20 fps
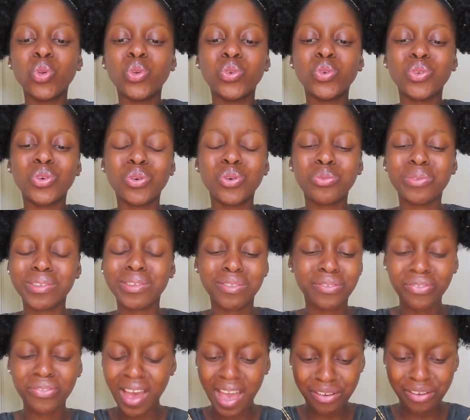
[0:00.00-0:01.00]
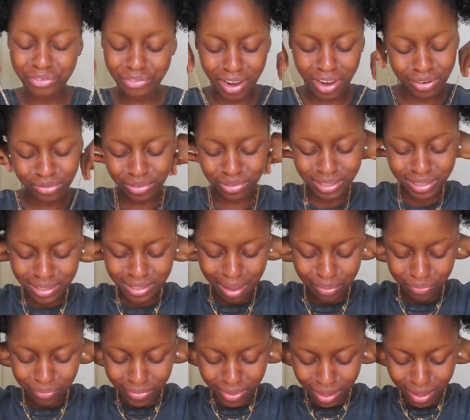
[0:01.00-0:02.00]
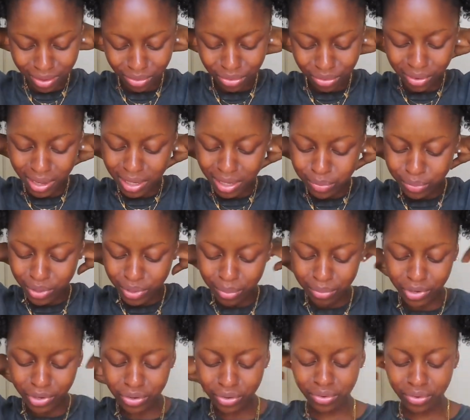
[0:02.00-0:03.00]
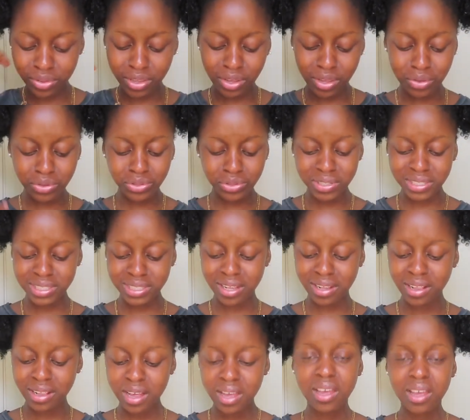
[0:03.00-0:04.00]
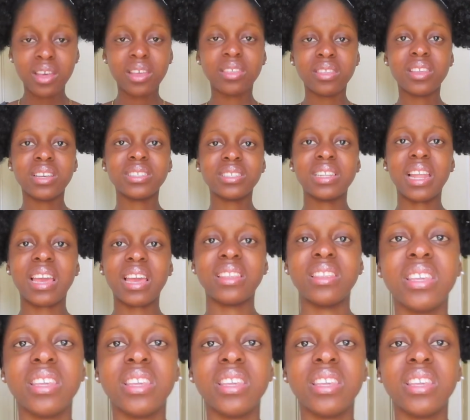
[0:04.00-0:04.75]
you know, with 5 rand or something, you know, at primary, you know, they used to sell things like